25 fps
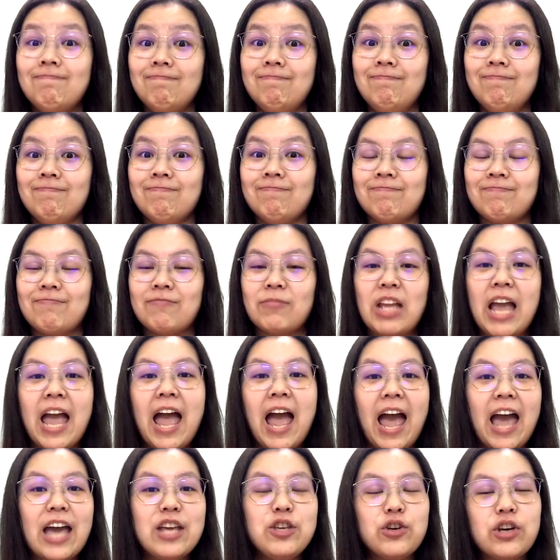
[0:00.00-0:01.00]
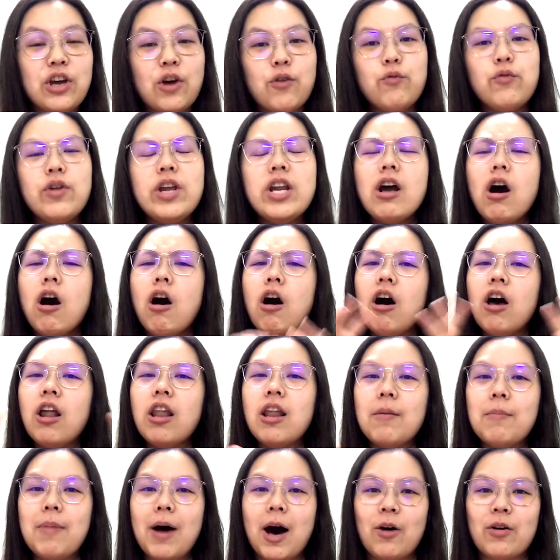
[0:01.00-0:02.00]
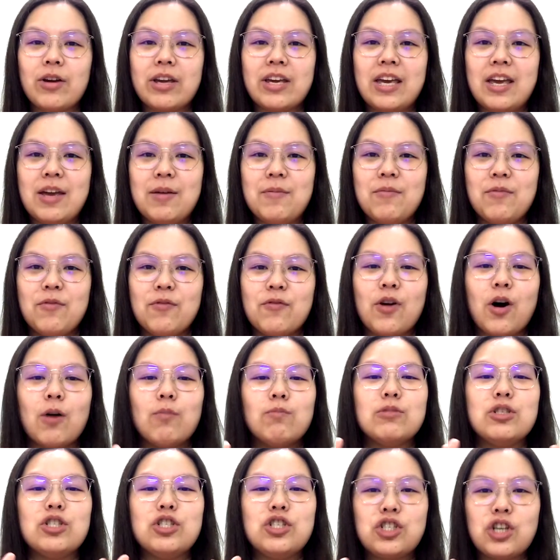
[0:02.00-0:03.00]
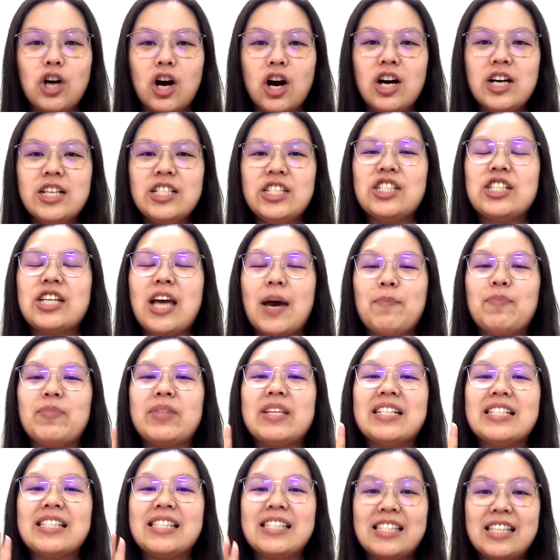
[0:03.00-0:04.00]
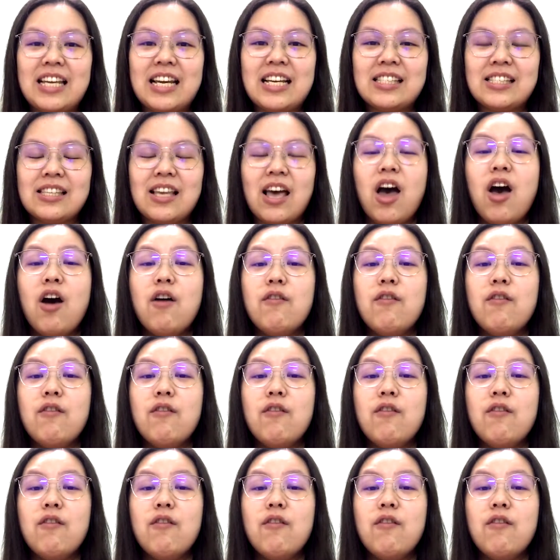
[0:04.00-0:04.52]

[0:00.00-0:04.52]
And you can read all about him from John chapter 6,